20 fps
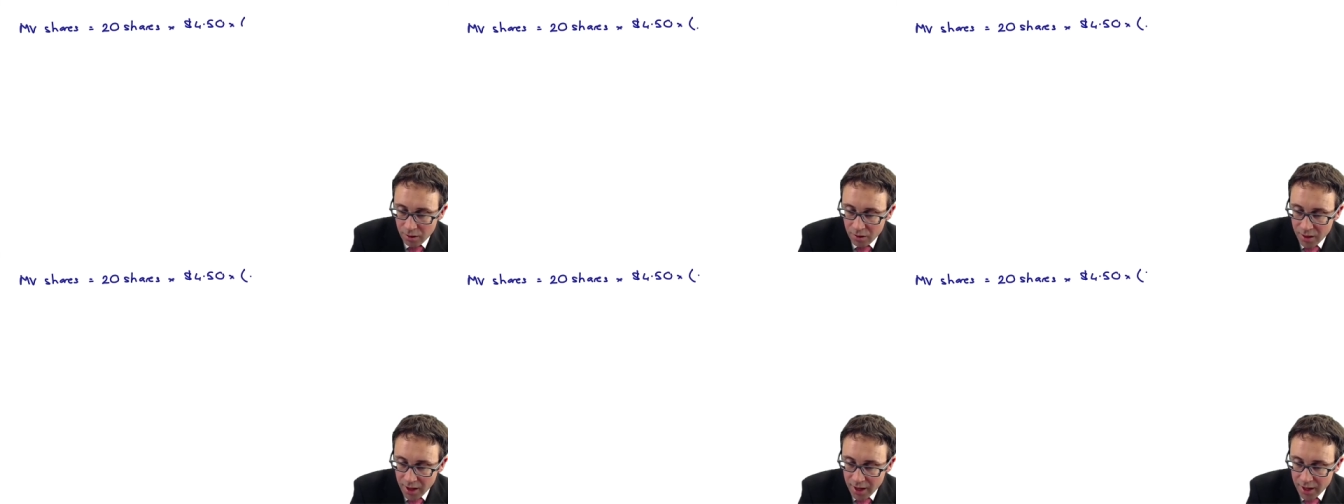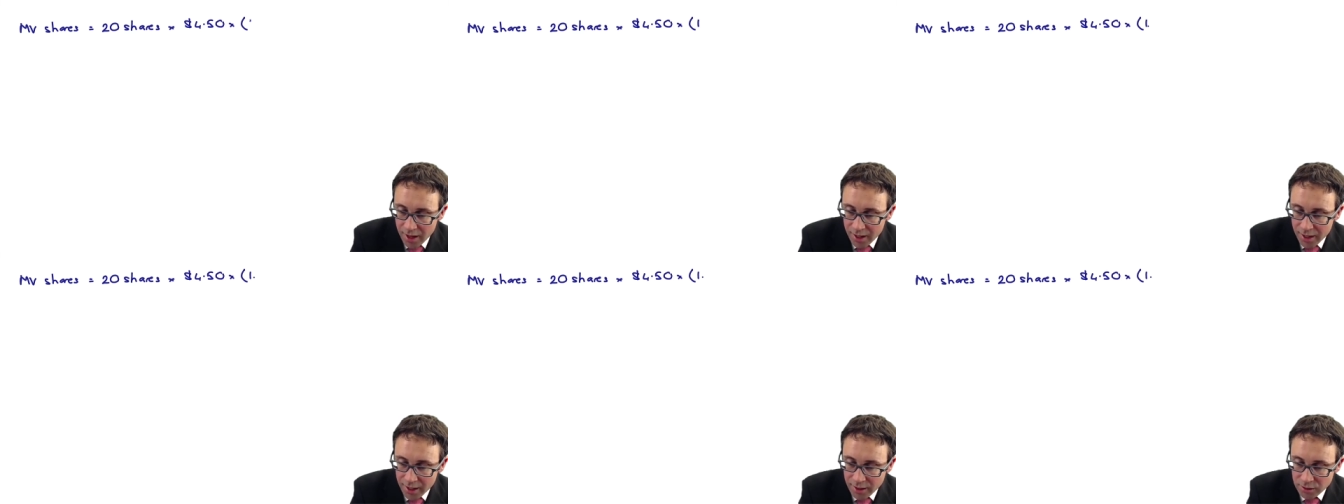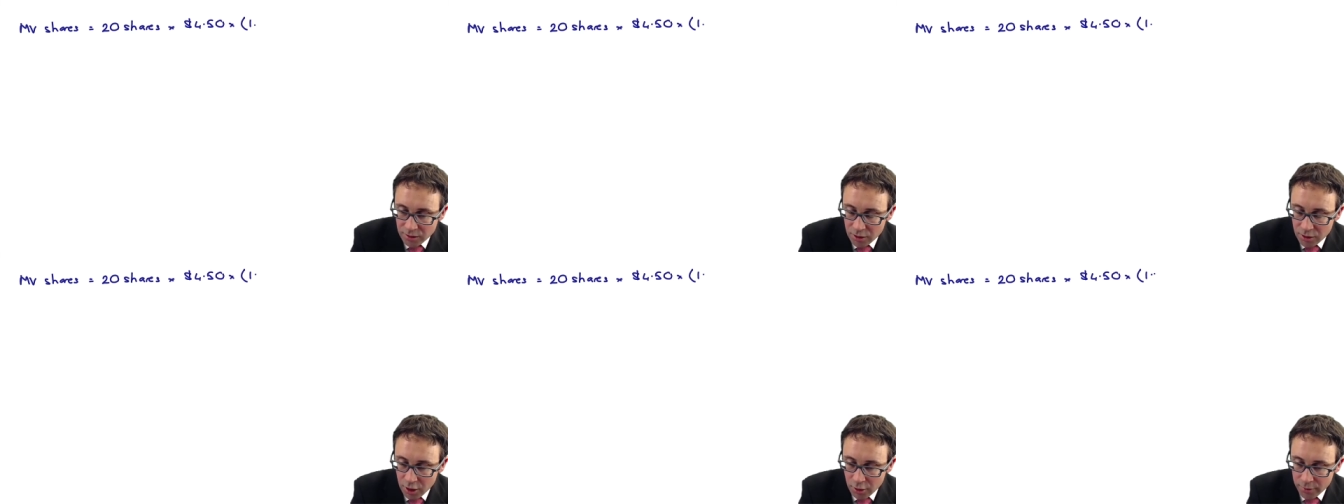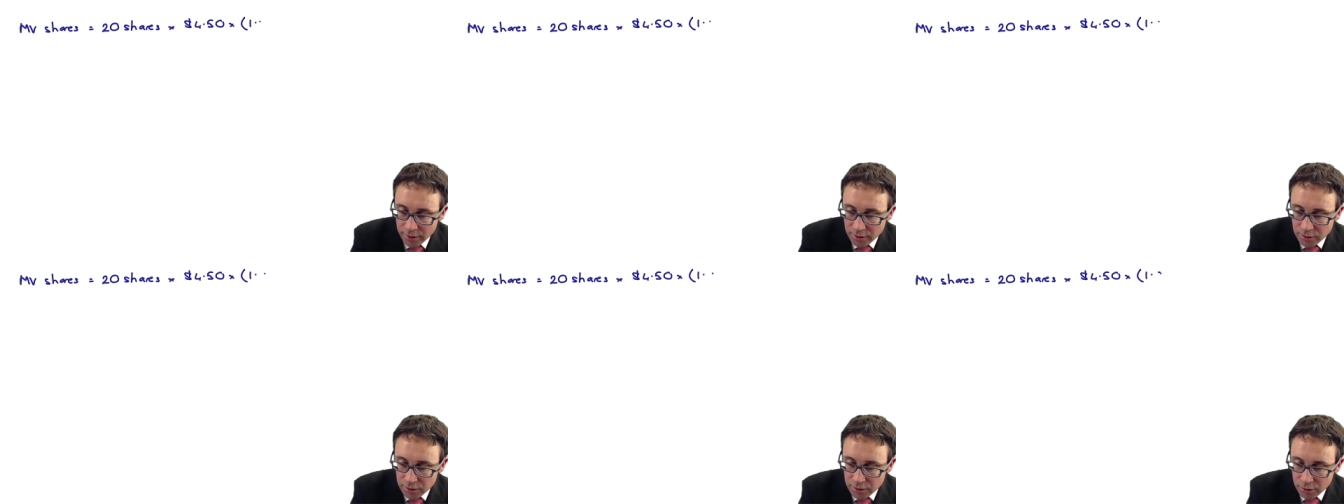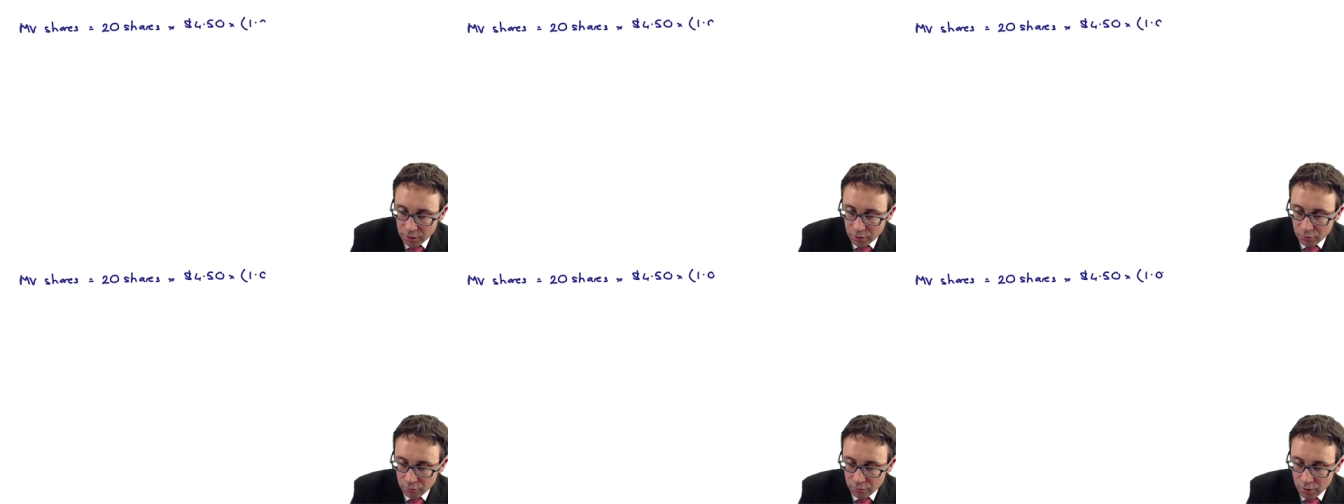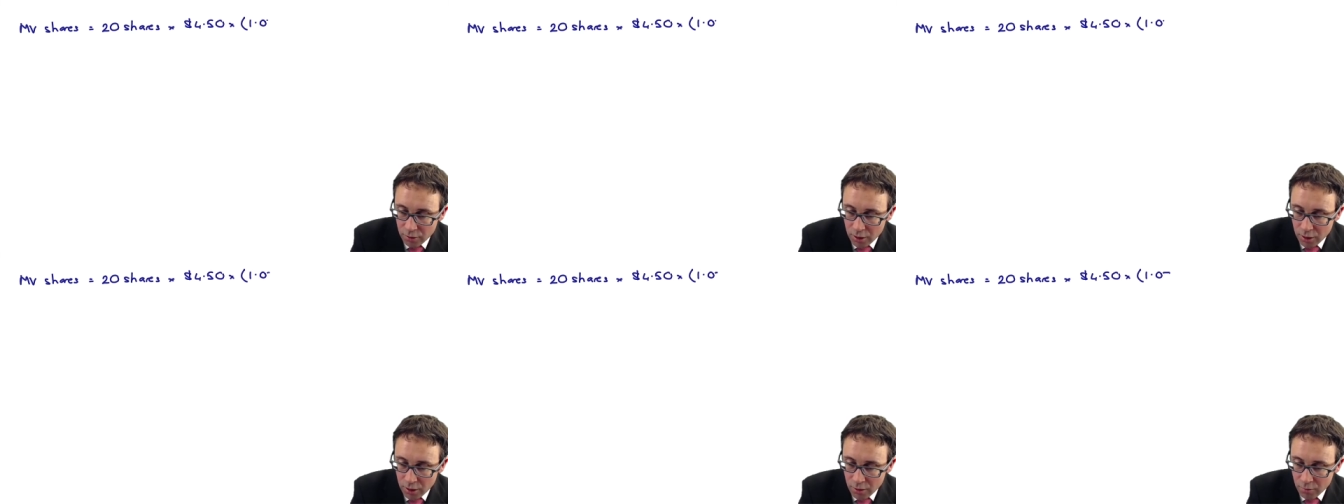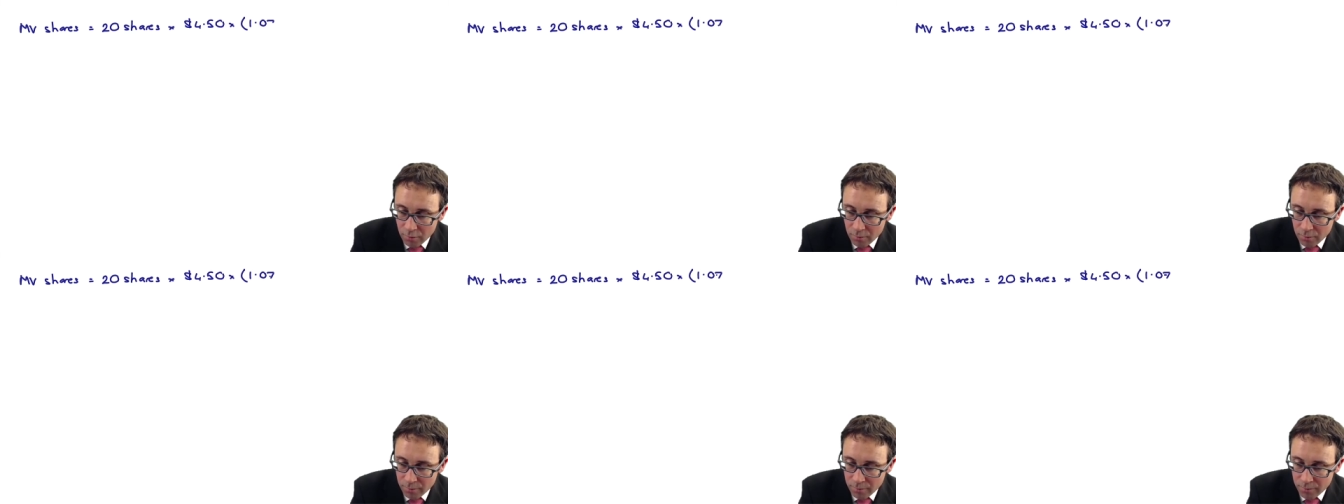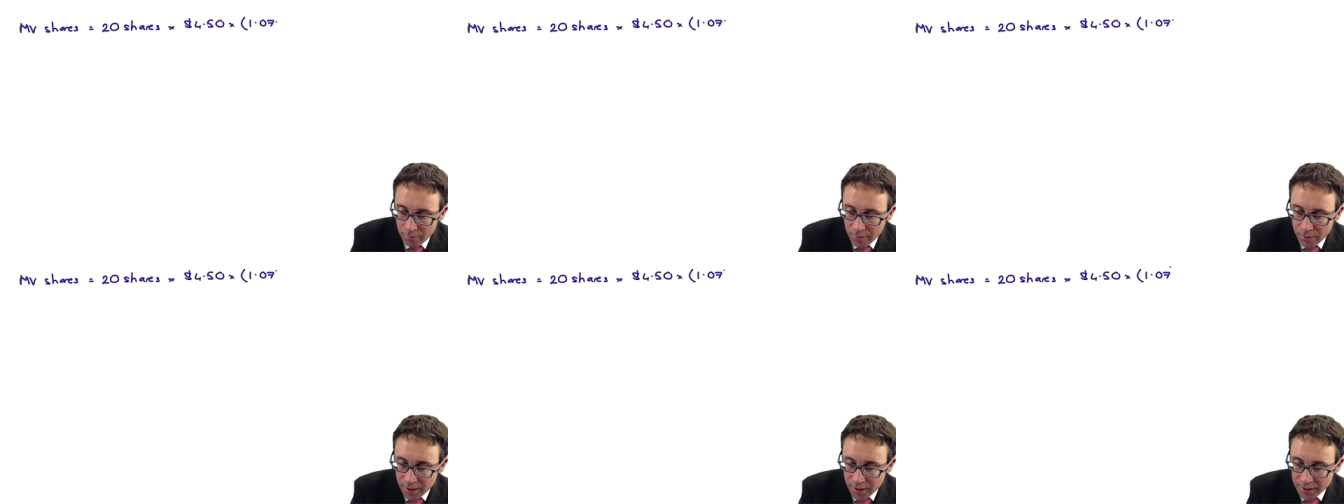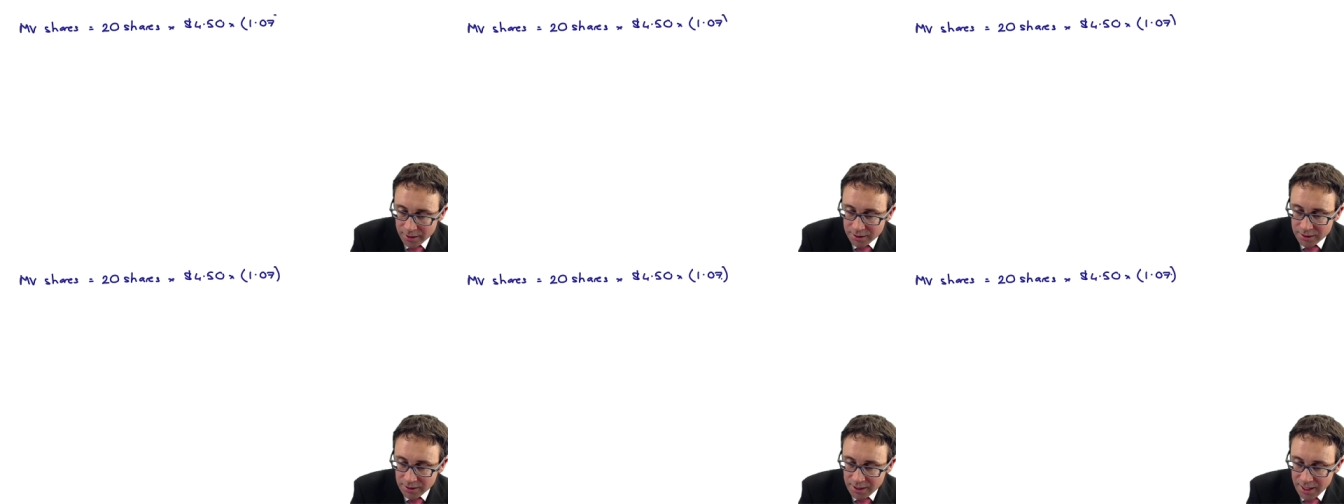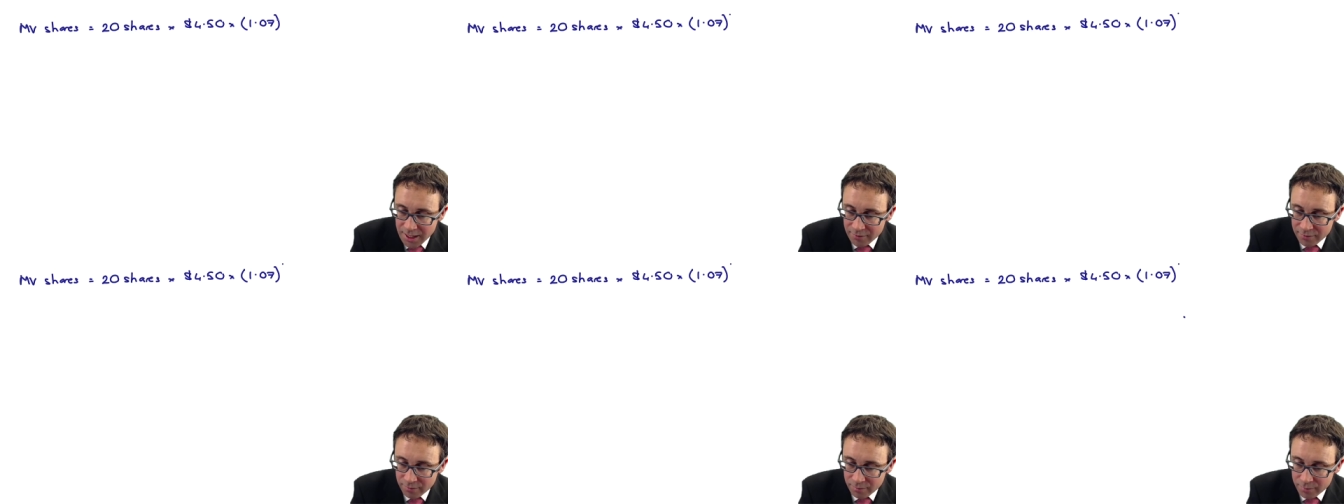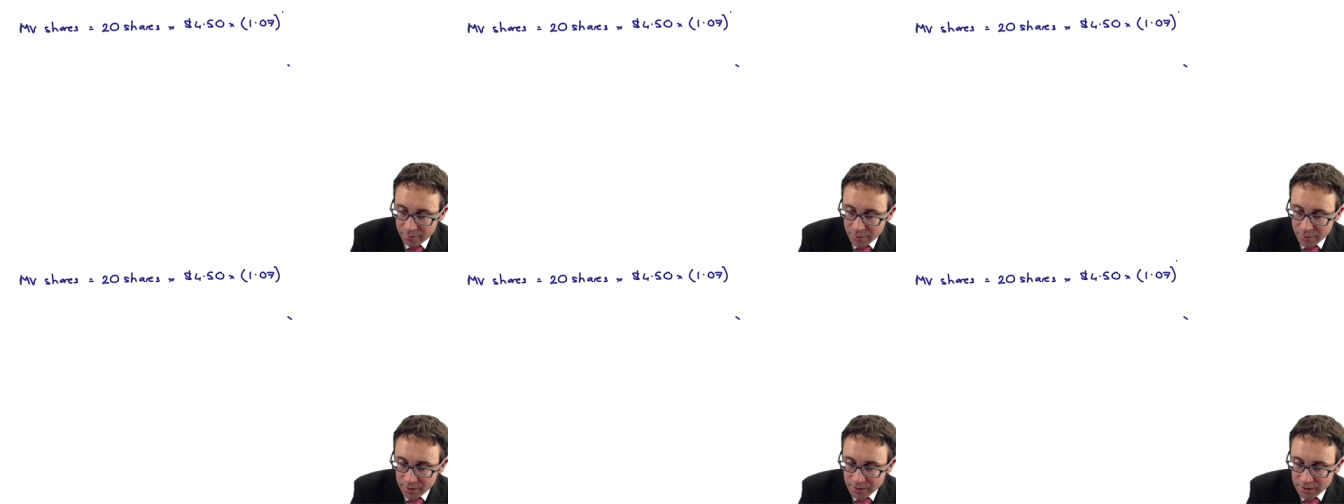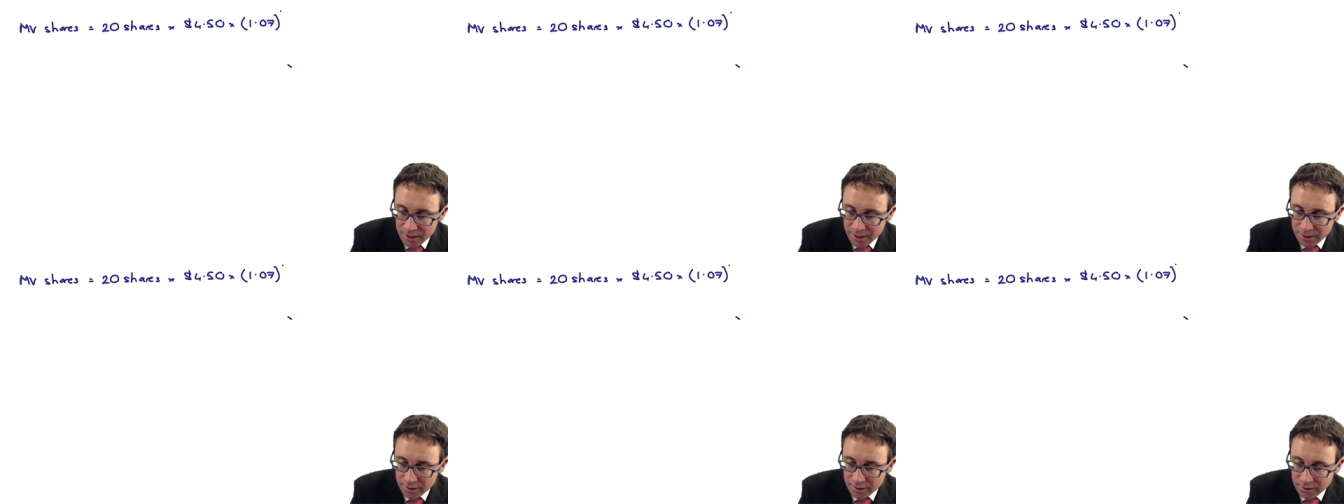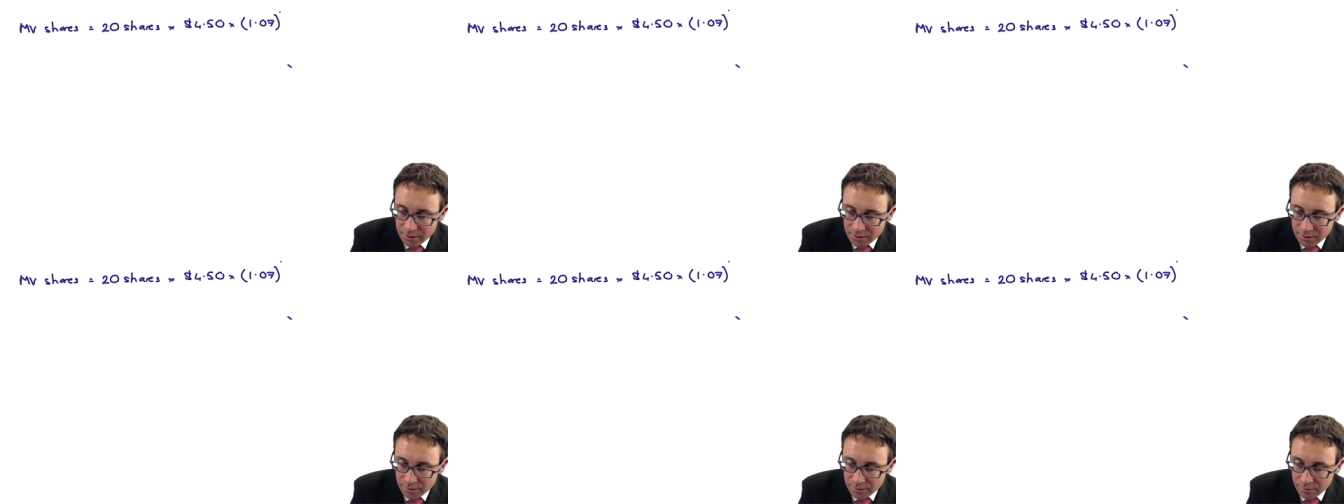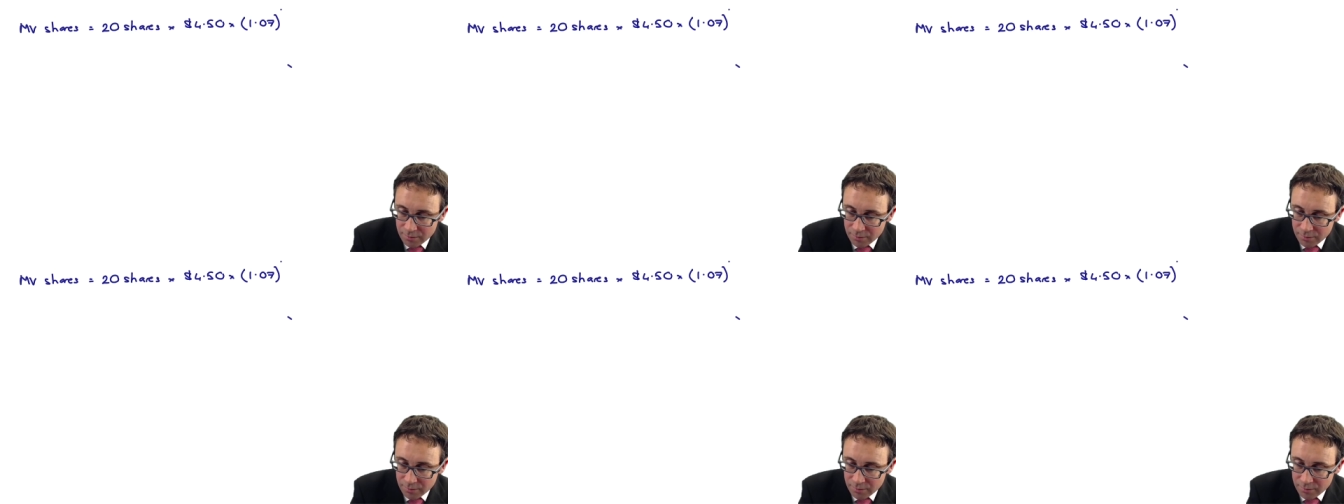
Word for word: That is going to grow at 7%.